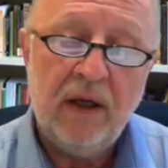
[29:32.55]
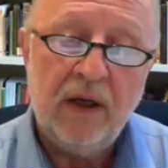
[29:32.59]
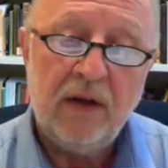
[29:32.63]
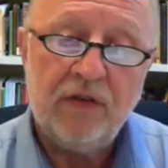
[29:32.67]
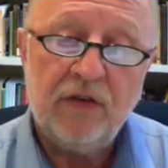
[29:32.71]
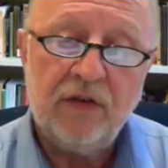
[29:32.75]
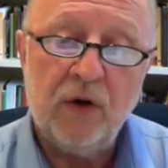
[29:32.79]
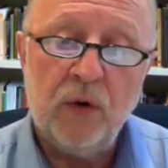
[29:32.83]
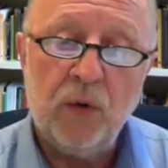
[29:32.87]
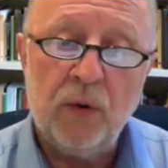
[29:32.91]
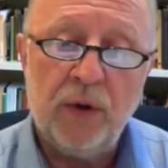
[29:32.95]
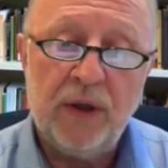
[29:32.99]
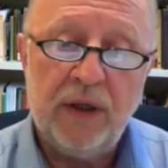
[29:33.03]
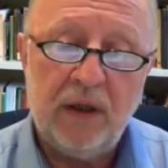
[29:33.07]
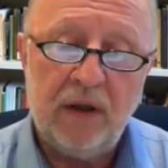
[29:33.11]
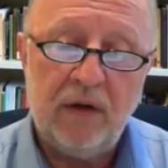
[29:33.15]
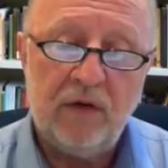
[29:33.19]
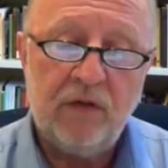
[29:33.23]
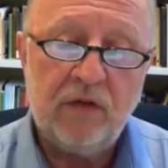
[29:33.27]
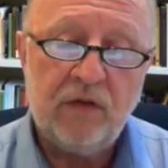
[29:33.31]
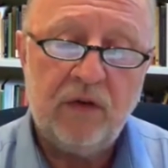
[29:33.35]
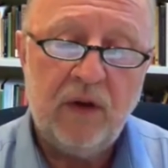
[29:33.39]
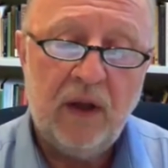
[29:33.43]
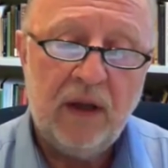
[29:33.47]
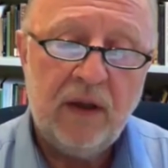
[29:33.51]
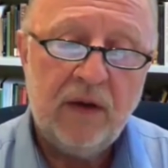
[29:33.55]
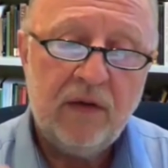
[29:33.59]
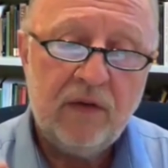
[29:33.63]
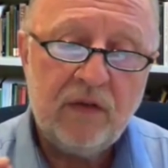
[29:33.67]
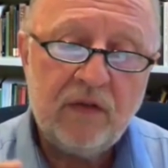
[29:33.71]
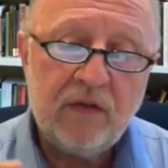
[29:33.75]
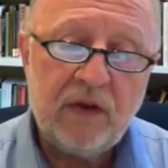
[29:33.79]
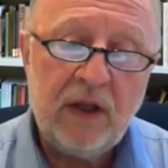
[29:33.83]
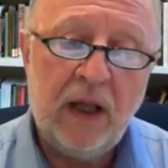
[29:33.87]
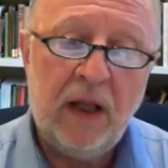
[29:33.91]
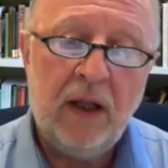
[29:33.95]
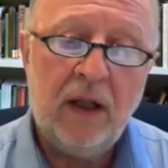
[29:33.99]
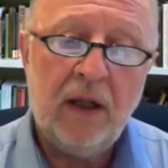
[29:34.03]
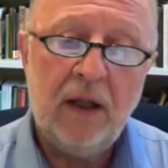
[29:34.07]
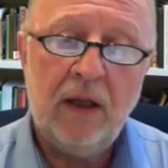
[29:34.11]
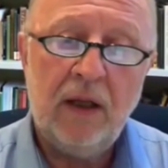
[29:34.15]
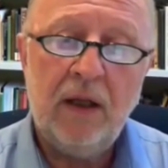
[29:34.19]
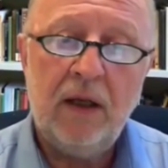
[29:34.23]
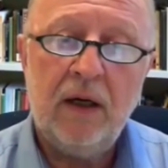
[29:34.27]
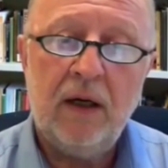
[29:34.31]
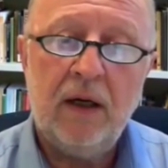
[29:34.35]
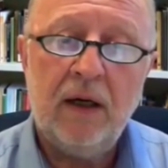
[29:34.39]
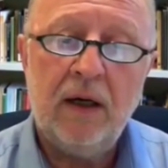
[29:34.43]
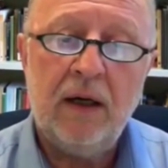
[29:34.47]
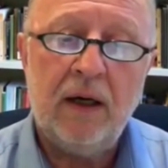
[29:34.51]
So it is still
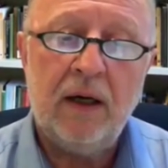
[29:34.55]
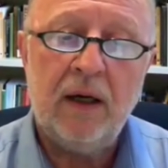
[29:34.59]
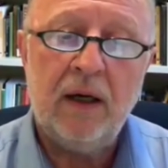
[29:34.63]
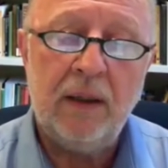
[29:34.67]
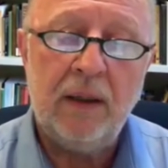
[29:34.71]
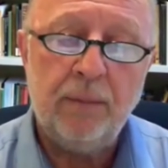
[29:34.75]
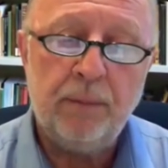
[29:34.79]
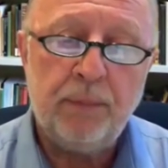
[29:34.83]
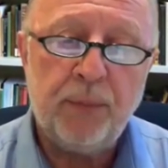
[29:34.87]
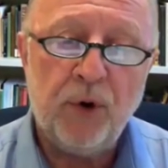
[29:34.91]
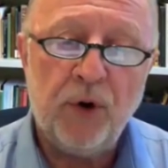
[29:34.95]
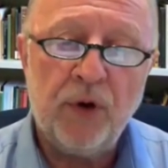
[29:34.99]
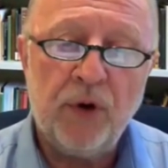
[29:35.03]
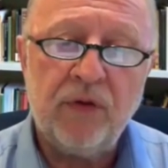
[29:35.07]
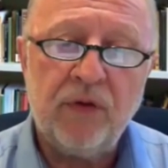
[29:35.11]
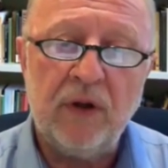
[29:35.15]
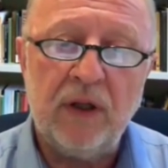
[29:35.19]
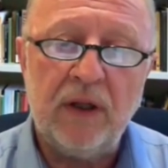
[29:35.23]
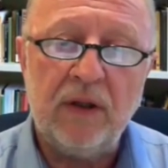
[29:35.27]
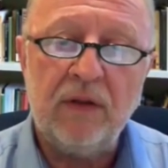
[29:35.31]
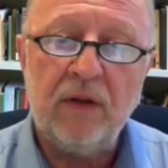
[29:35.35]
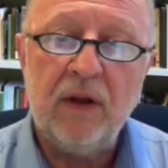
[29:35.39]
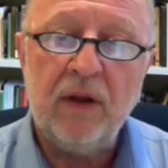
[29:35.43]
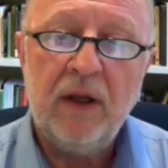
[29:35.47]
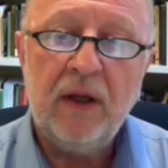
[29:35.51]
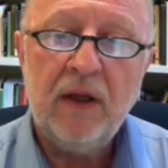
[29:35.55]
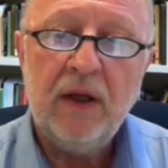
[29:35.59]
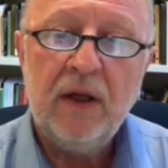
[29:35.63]
important